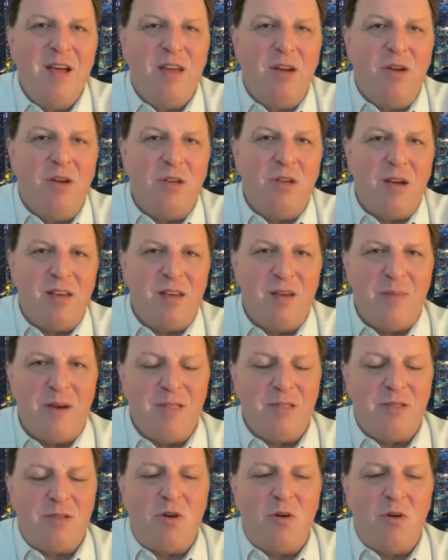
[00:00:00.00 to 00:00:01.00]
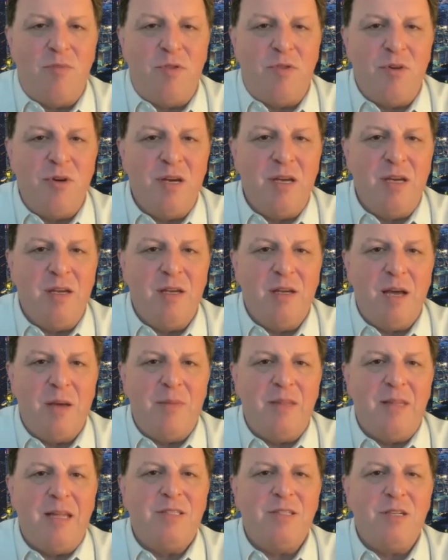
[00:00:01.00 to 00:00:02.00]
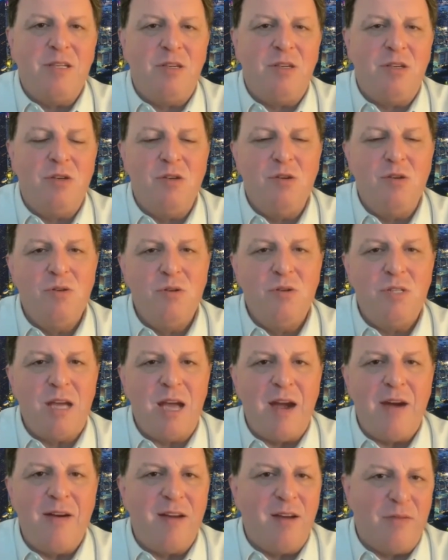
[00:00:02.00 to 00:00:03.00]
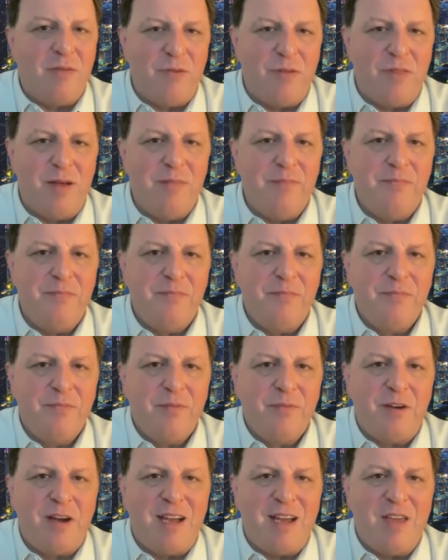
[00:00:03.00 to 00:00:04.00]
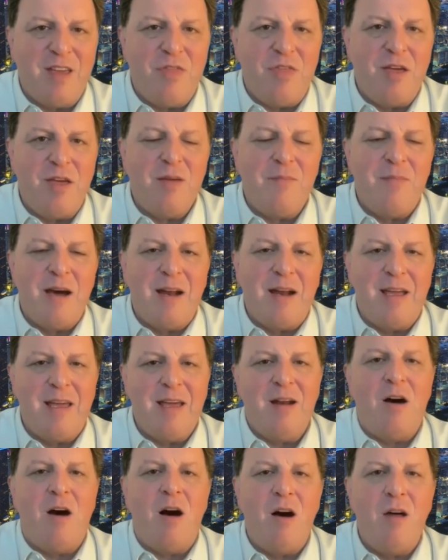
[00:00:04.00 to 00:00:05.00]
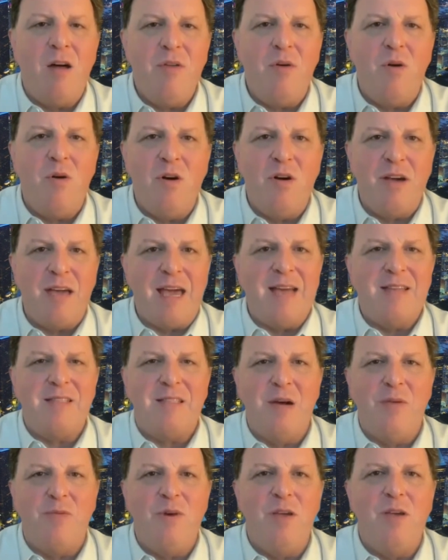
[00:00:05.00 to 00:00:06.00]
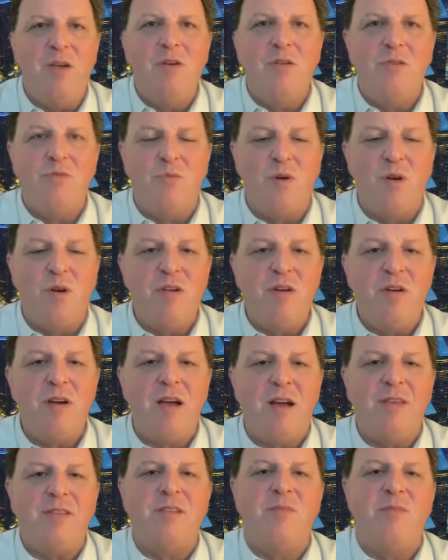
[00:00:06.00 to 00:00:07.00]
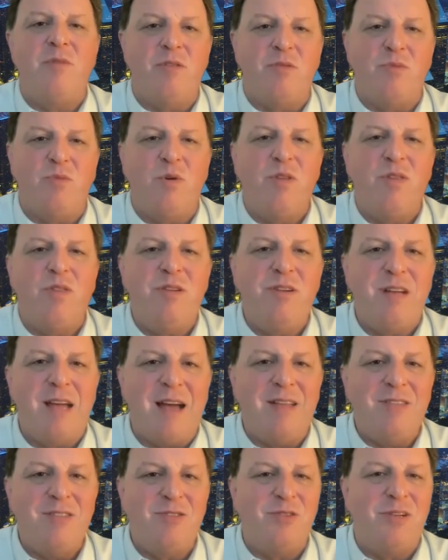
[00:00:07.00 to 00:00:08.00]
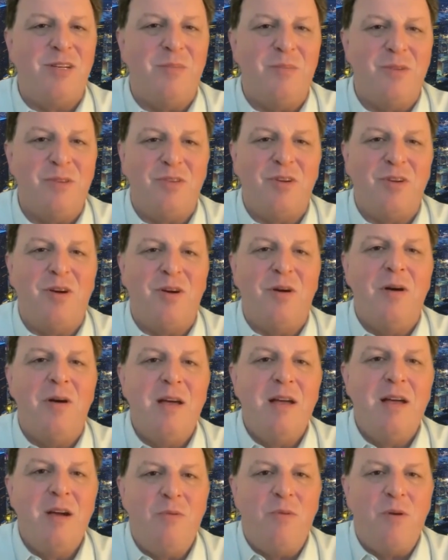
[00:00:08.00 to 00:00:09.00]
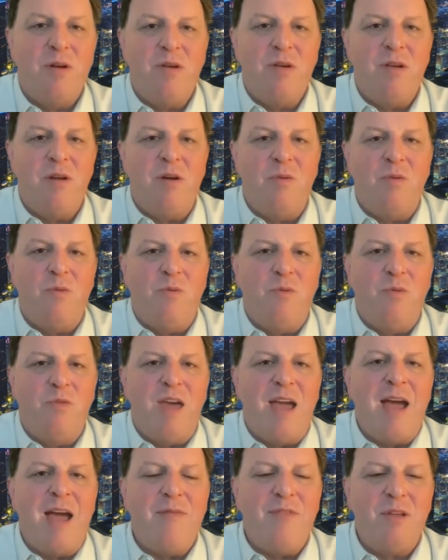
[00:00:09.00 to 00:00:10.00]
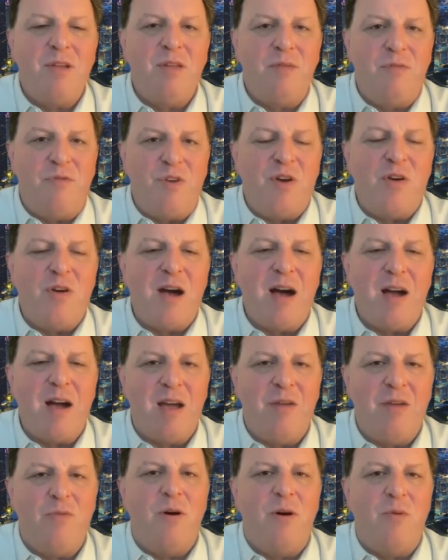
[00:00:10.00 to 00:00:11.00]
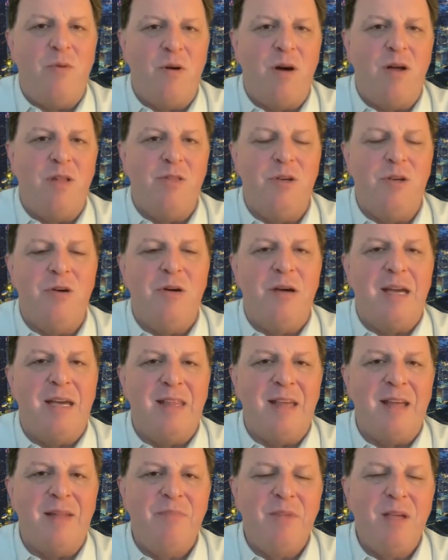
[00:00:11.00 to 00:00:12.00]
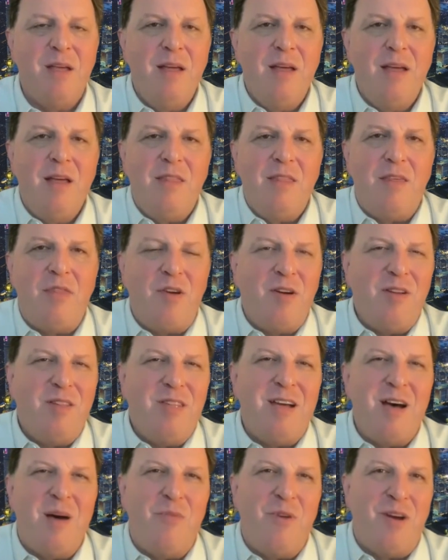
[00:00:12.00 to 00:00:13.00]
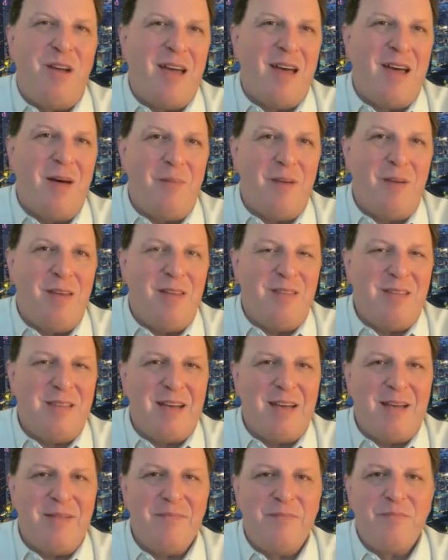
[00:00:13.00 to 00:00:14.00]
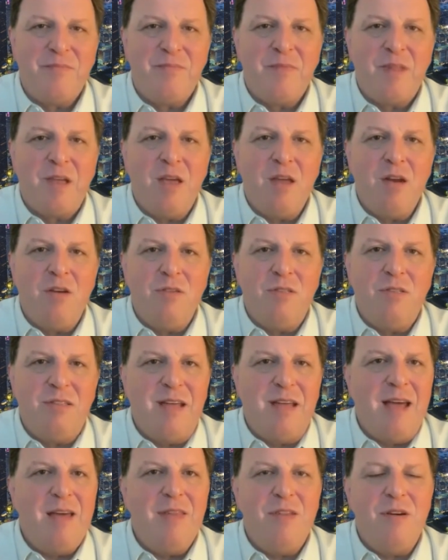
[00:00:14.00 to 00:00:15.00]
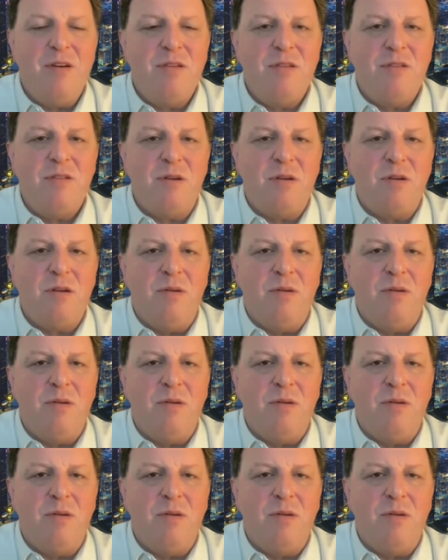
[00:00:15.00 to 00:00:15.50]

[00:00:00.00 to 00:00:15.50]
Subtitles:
talking about scope three, I mean, that's a huge area for them, right? You think about, again, all the oil and gas that we use, we're their customers, we're their downstream. So they have to figure out kind of what we're all doing. And then the third thing I'll bring out is that, today there's,